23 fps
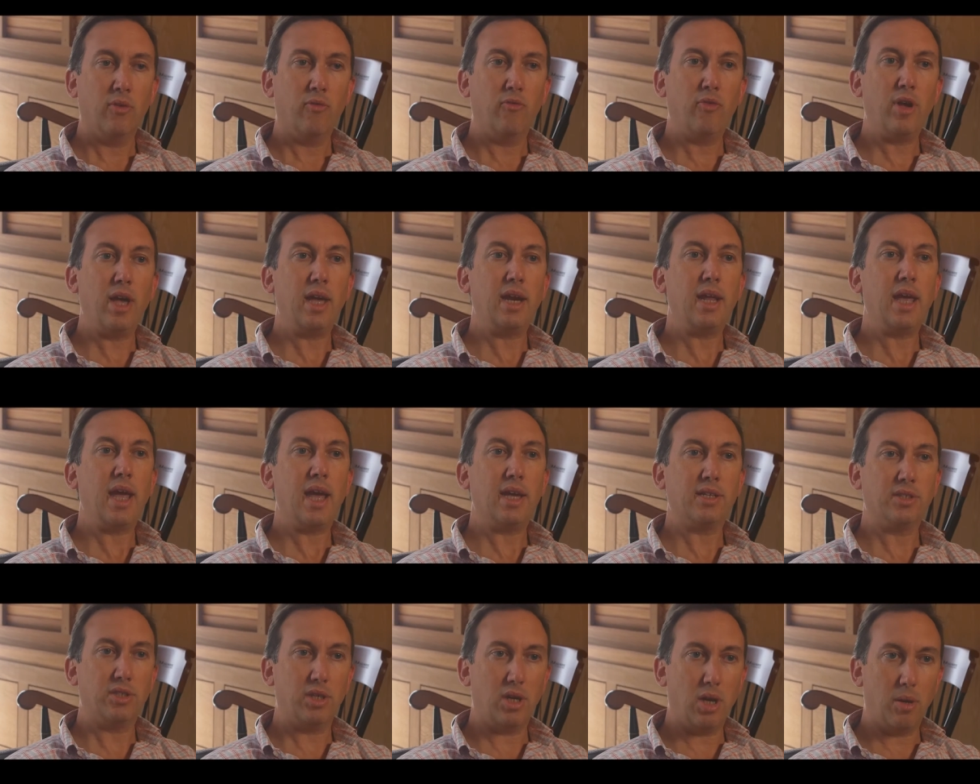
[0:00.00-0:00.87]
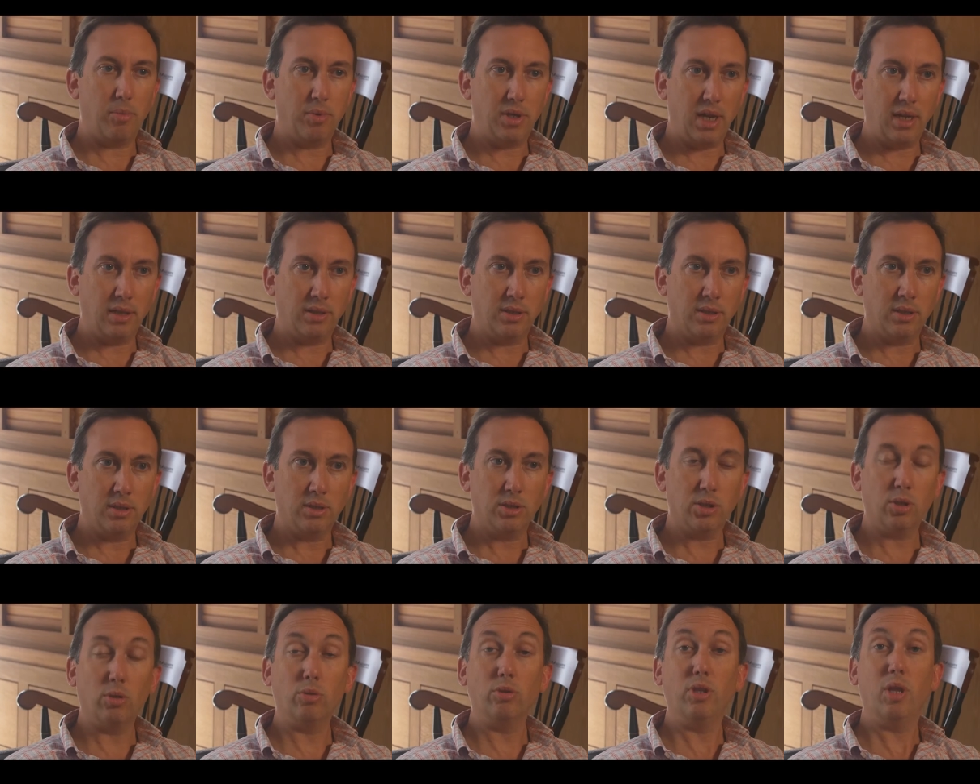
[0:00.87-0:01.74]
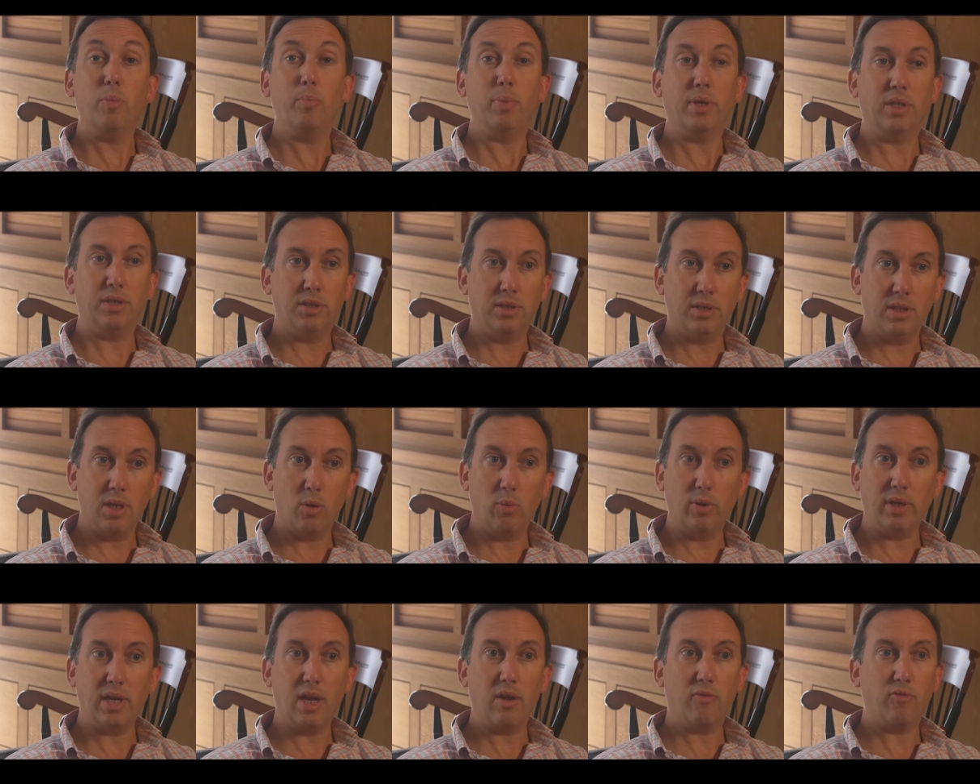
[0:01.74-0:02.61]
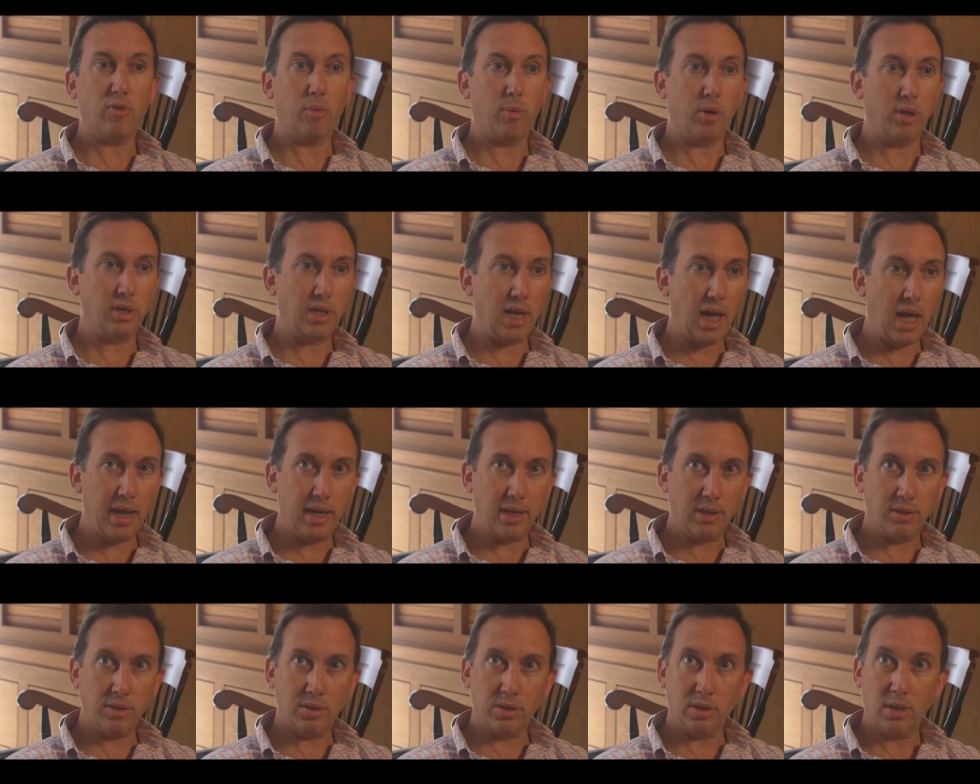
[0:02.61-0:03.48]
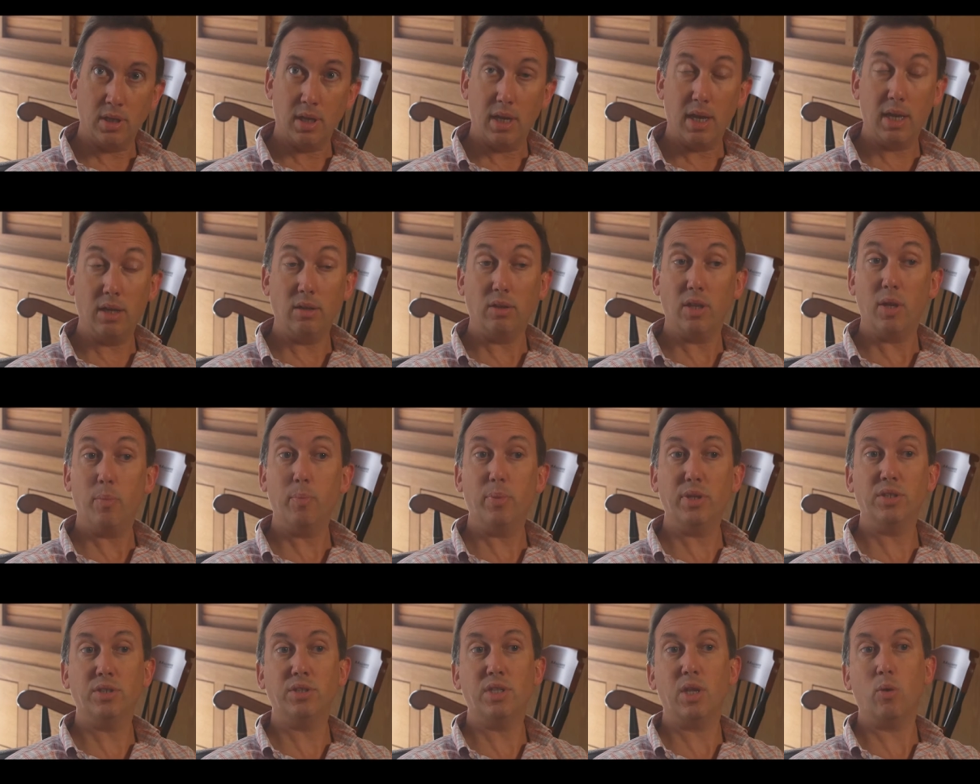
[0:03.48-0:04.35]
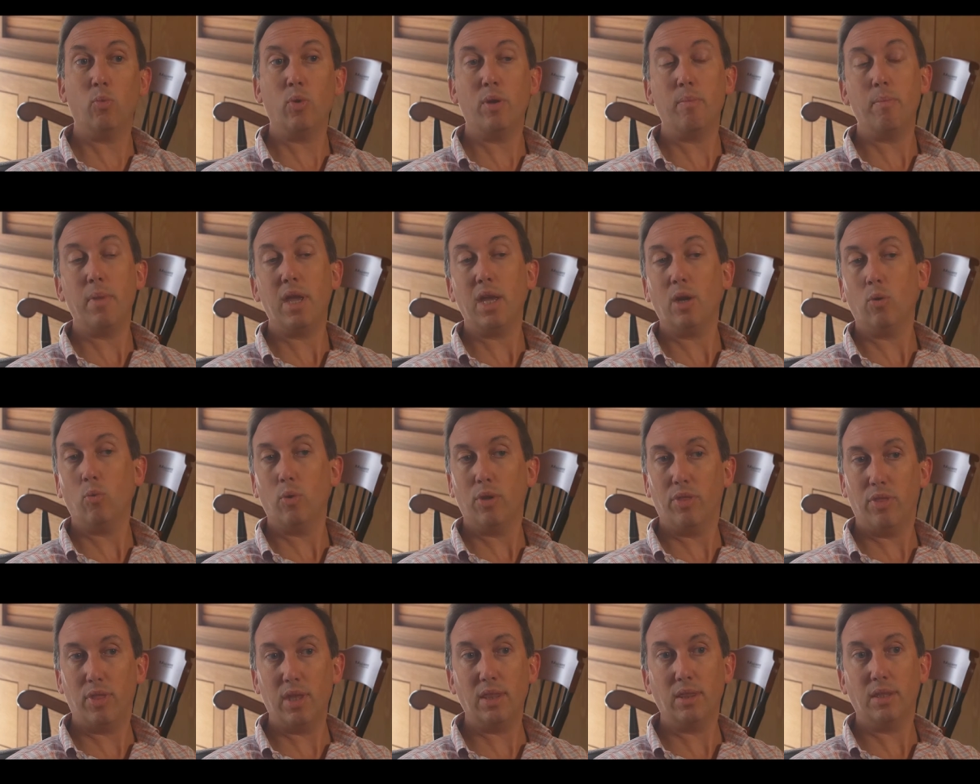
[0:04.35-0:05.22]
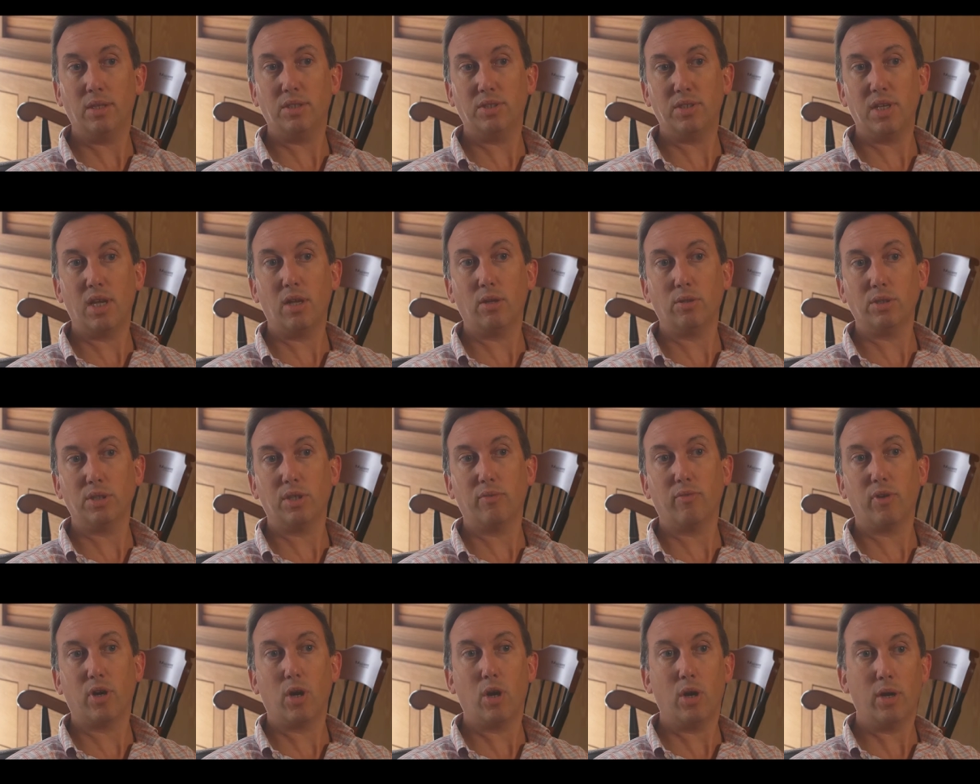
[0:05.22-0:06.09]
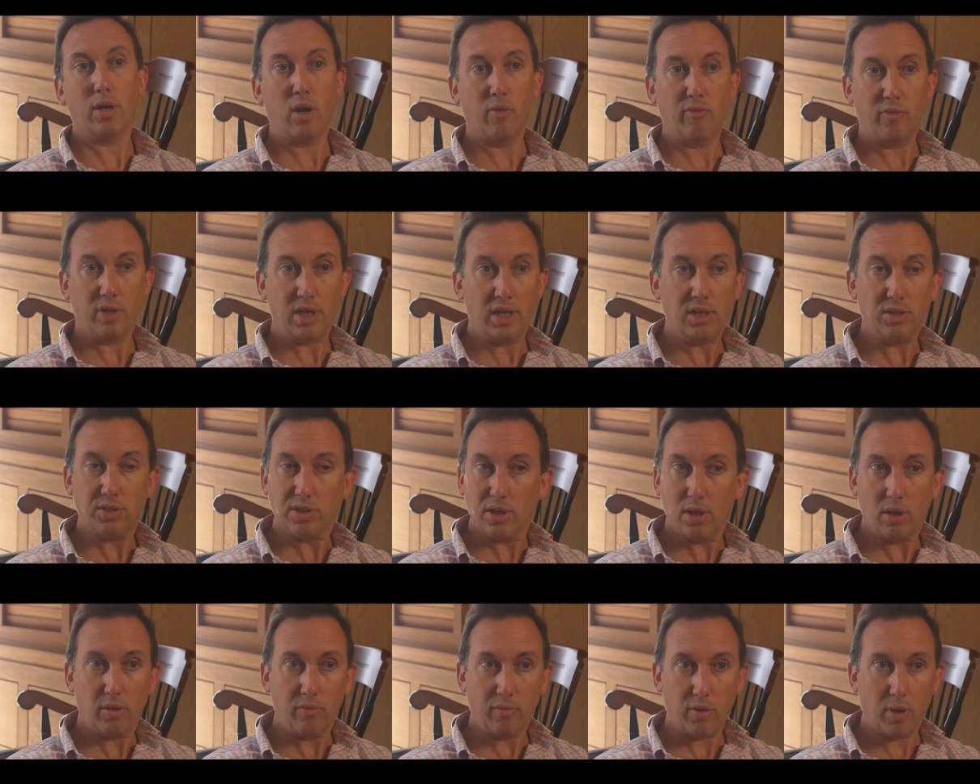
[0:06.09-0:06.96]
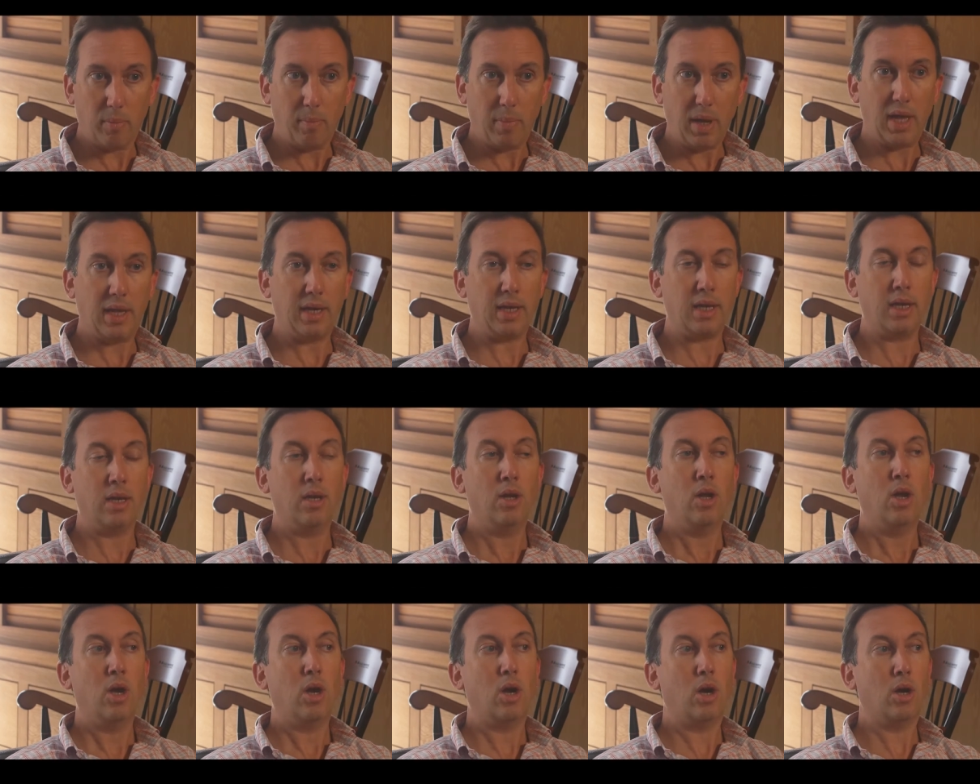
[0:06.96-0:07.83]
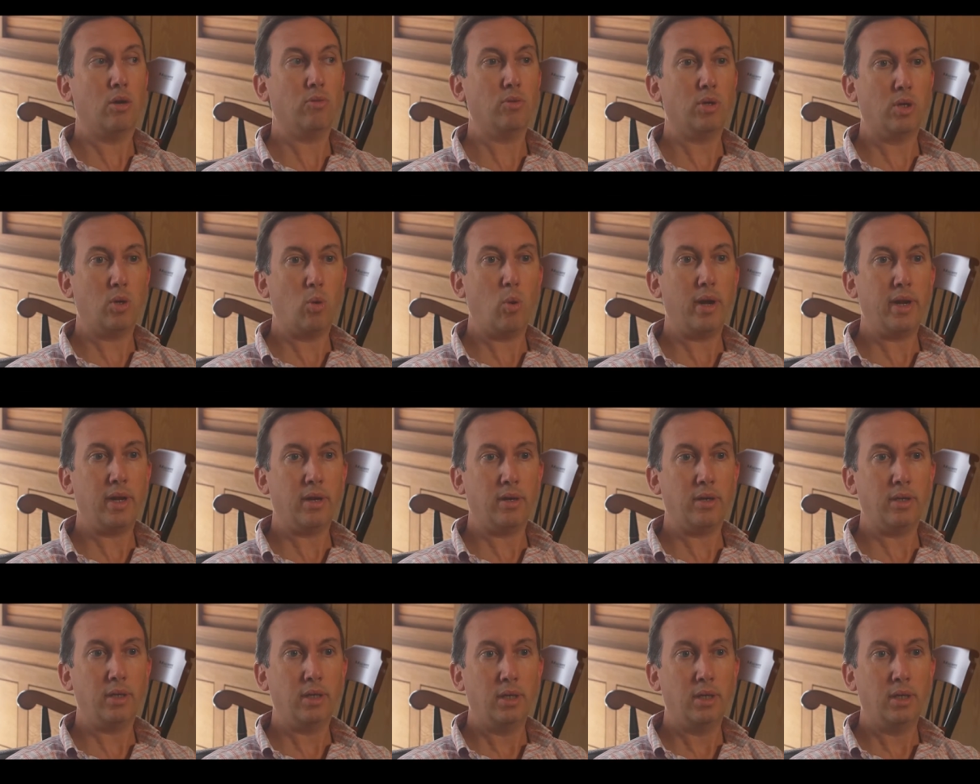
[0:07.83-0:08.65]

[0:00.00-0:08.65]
fatty acid uptakes, so lipids that we get from our diets and lipids that we make within the cells of, our, of each cell of our body are required.